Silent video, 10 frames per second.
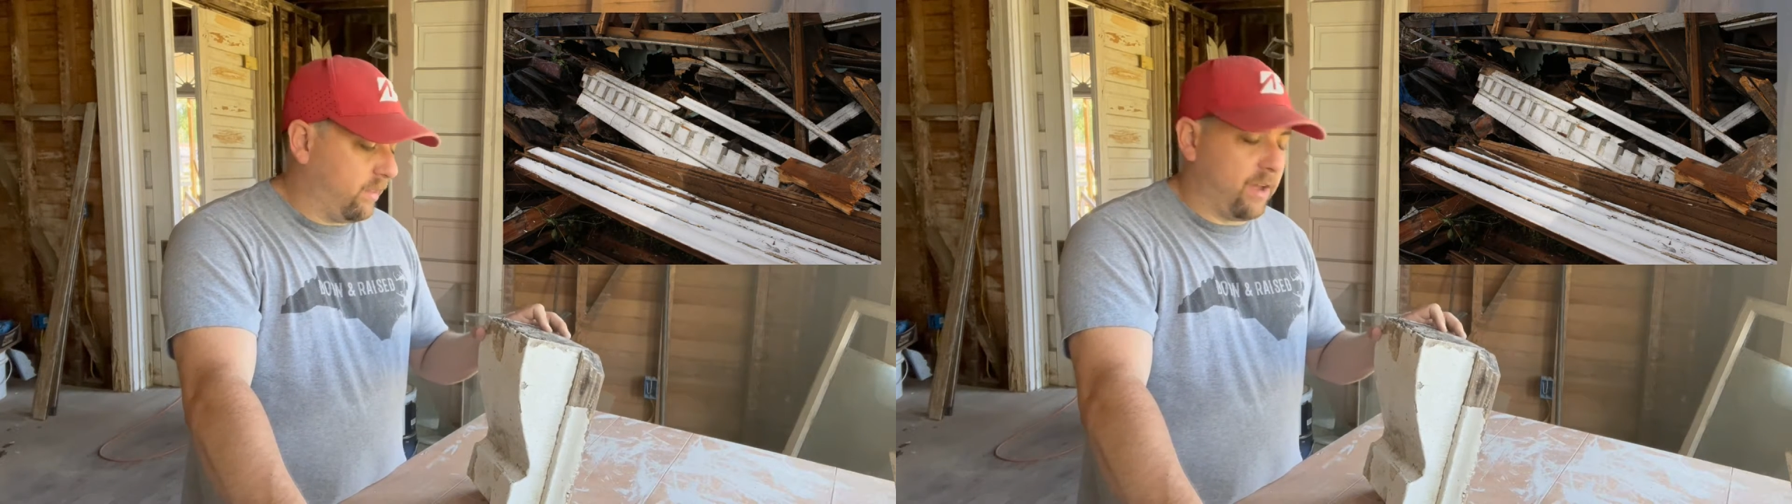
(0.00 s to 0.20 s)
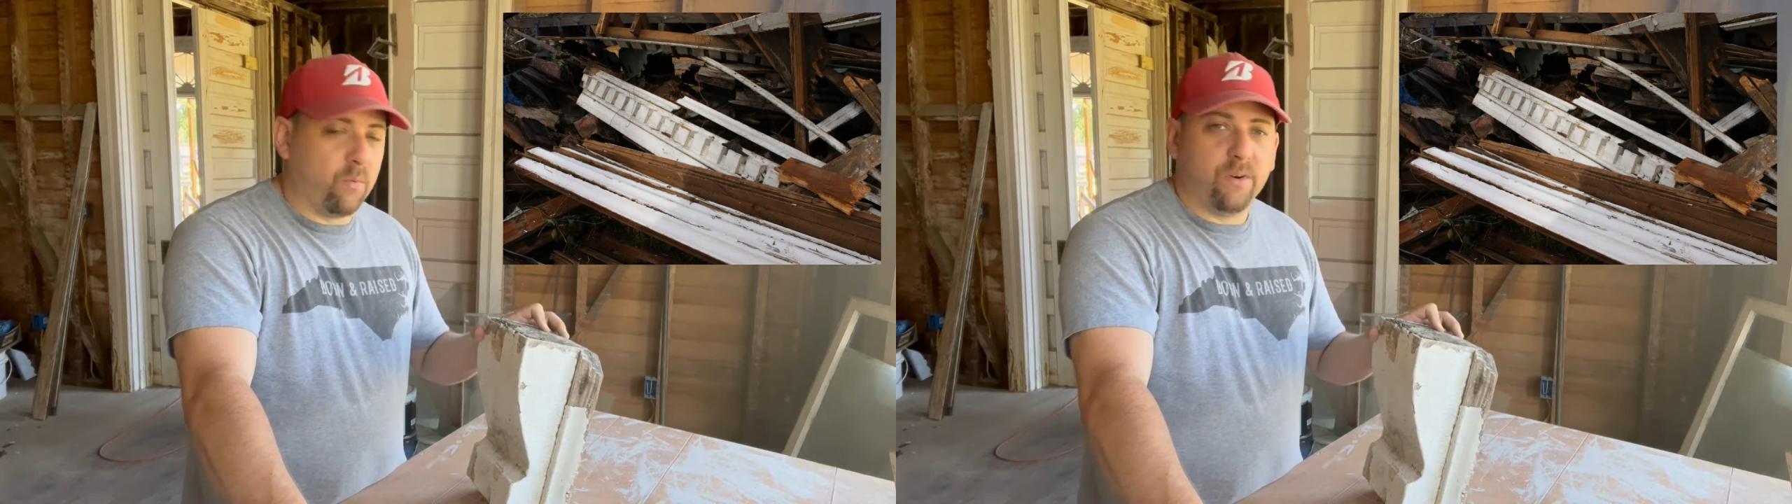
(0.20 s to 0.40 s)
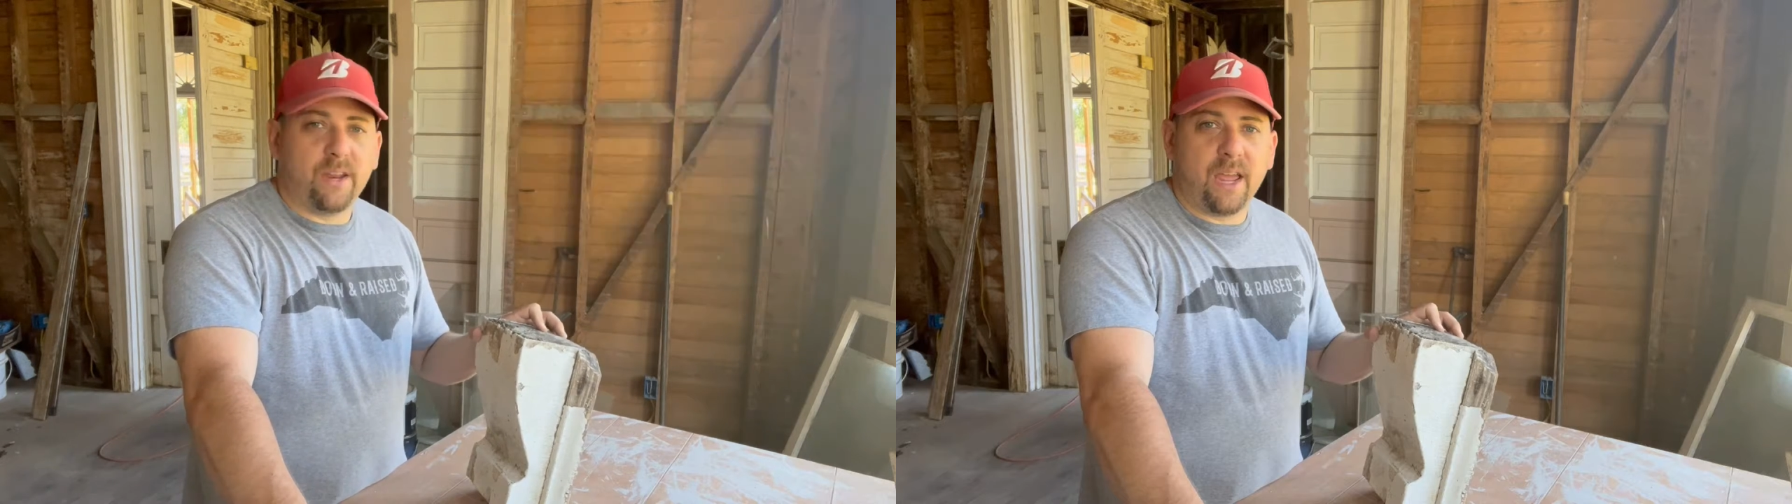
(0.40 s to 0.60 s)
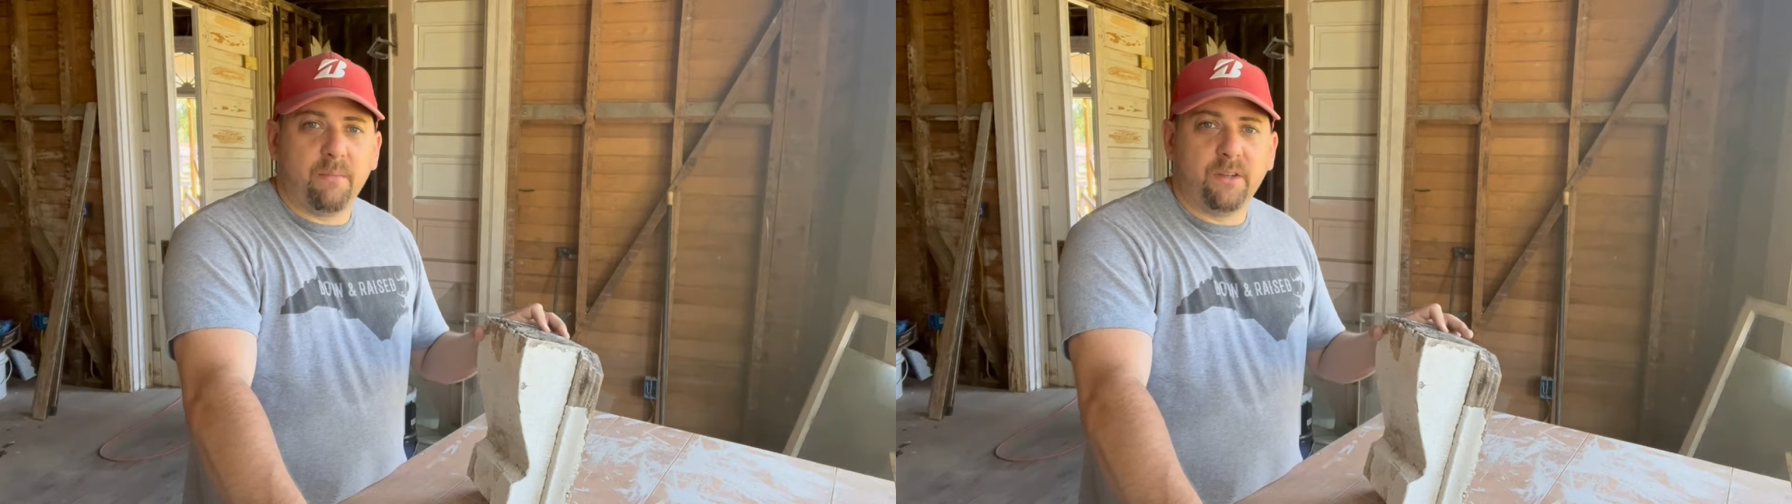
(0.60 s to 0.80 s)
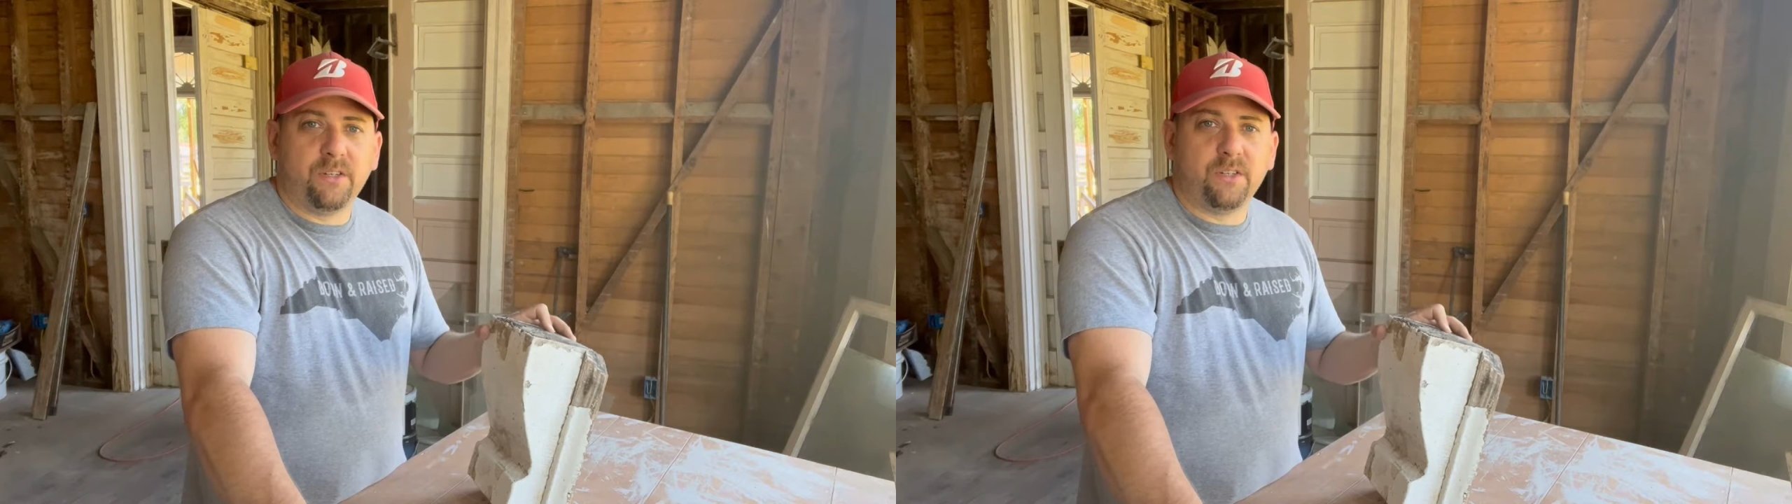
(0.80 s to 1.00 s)
that were
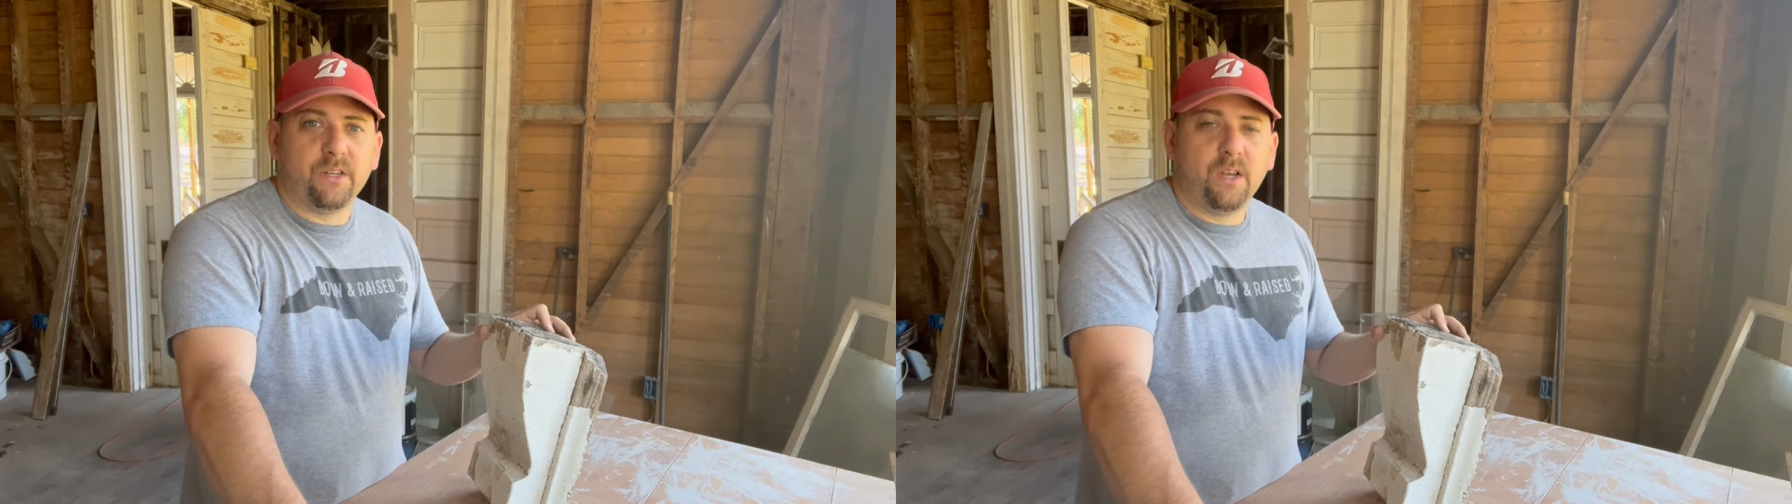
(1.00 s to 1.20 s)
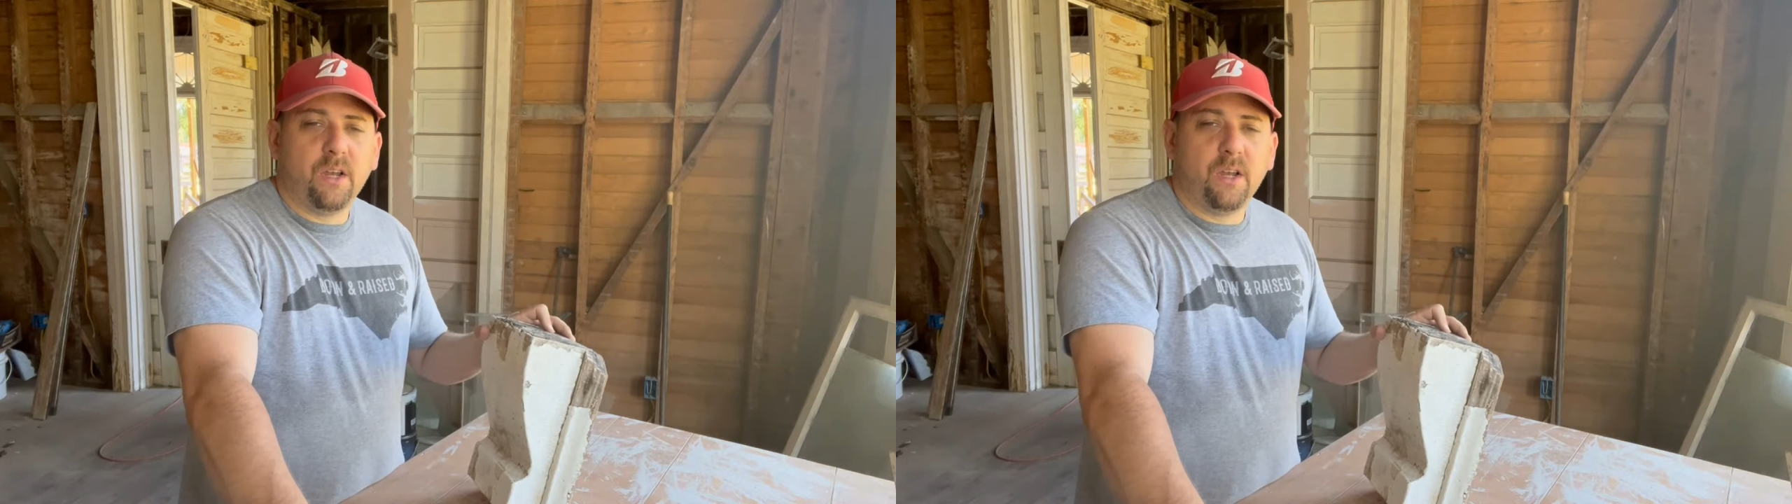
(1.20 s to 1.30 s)
damaged